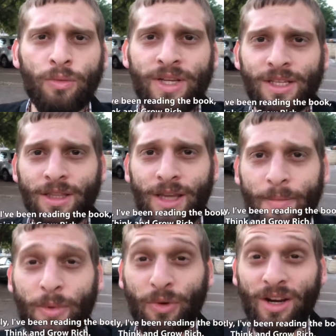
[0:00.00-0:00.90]
Recently,
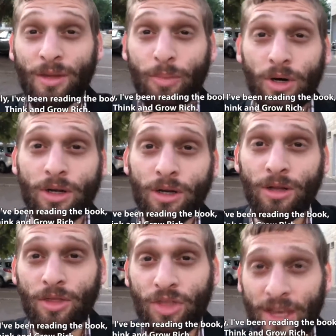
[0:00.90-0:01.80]
I've been reading the book
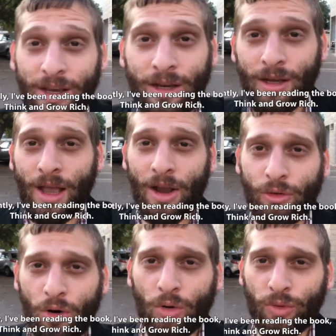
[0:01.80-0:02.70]
Think
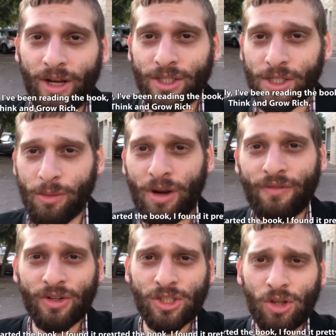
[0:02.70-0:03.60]
and Grow Rich. When
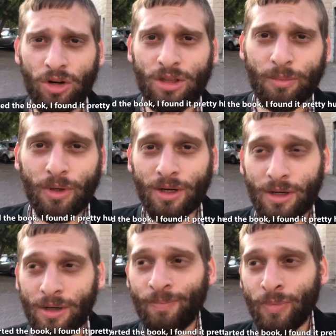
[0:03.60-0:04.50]
I first started the
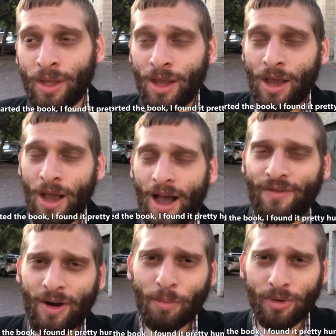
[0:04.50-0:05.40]
book,
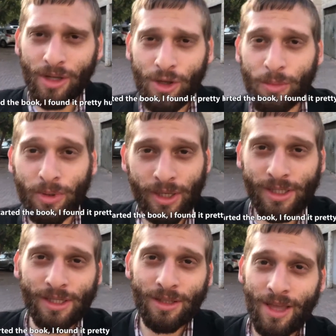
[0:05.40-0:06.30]
I found it pretty
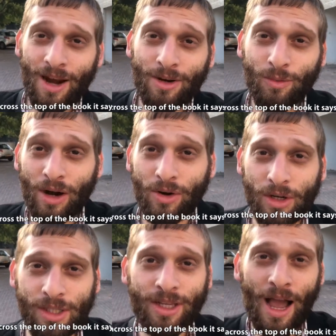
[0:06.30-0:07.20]
humorous that right
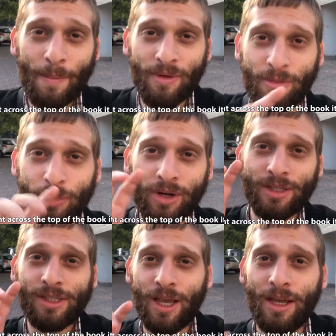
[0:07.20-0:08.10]
across the top of the
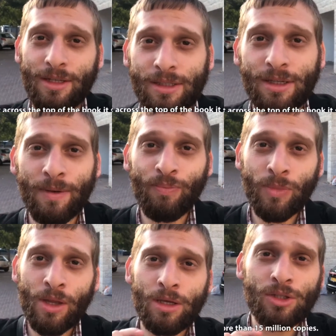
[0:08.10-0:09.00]
book it says,
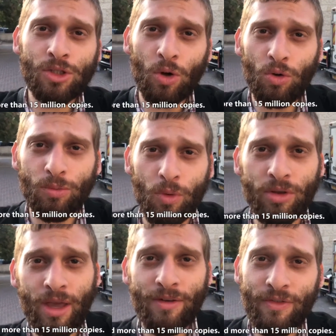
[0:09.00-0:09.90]
sold
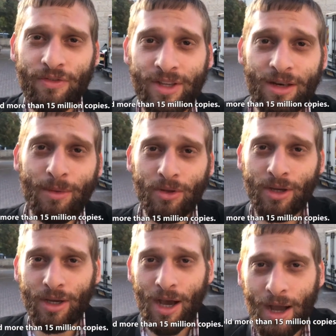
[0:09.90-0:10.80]
more than 15
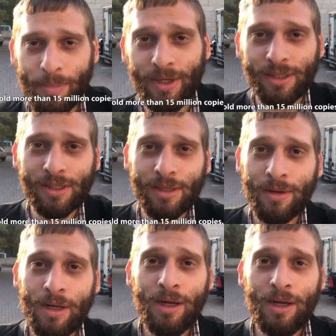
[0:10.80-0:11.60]
million copies.